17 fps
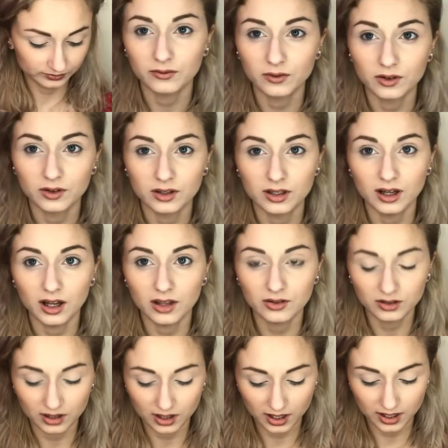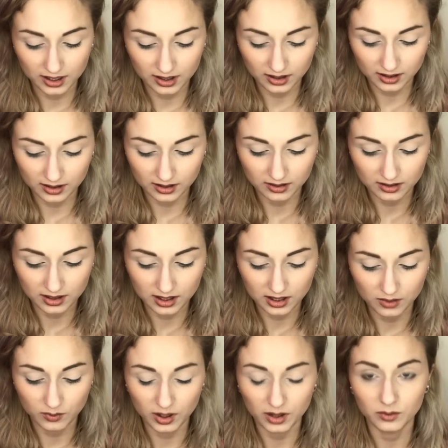For the other eye and
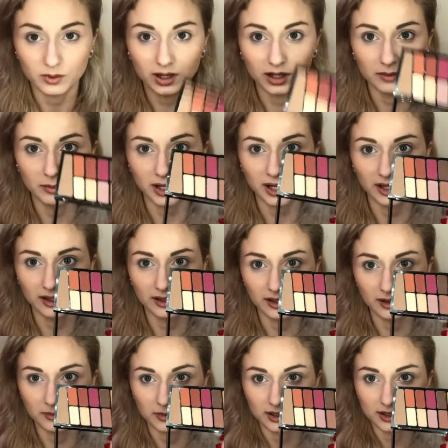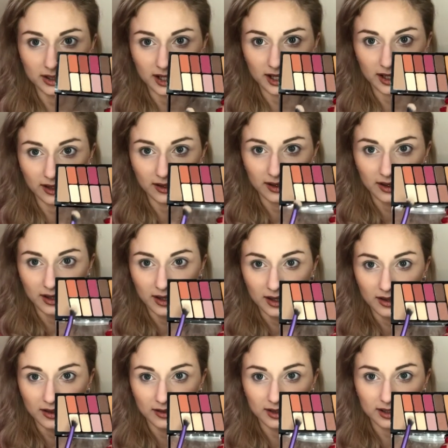the Wet n Wild palette, I'm going to take
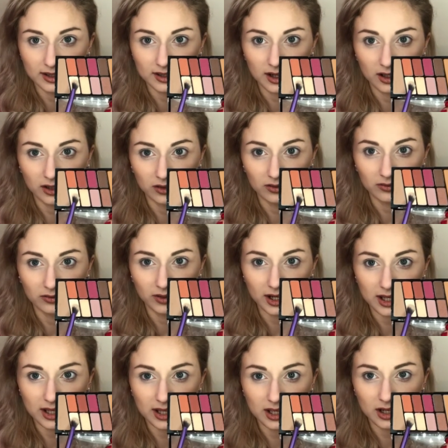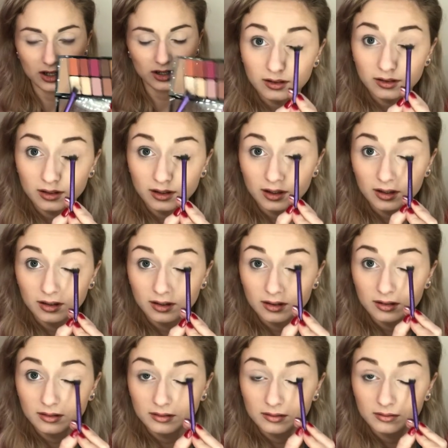this color right here and
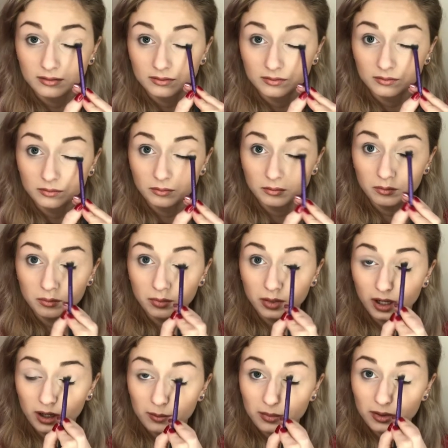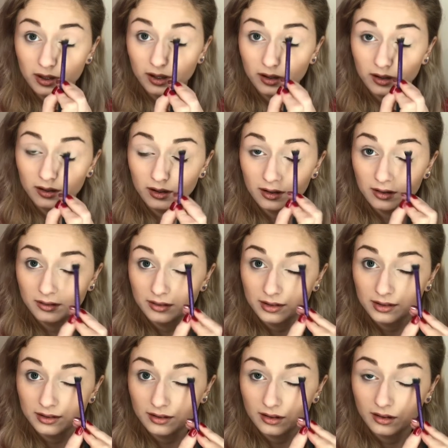then pop it out on
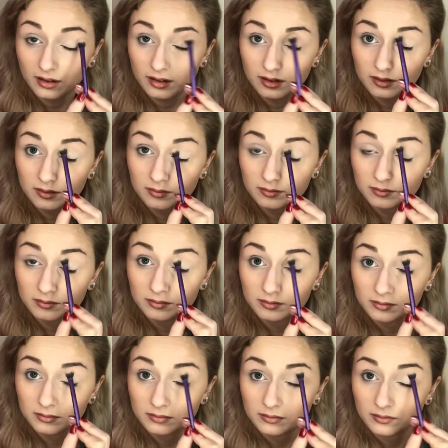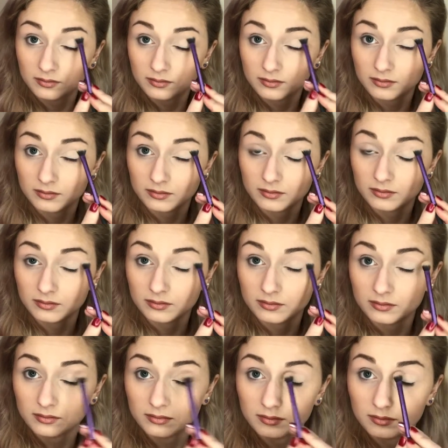this eye.
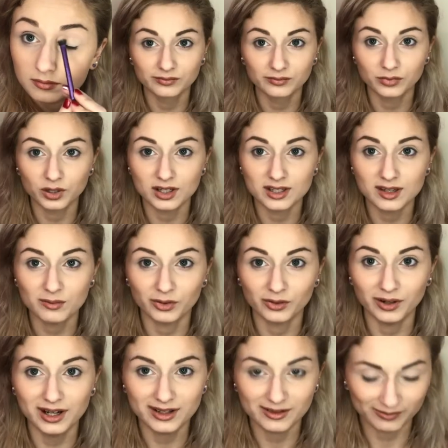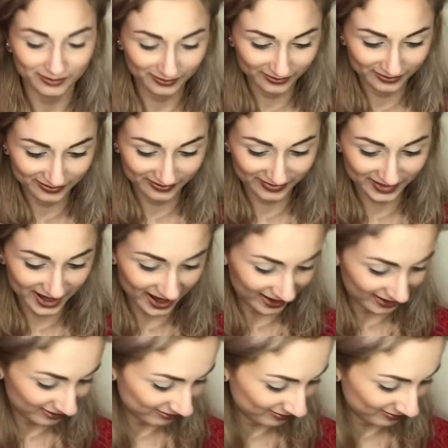Pretty simple, right? Okay,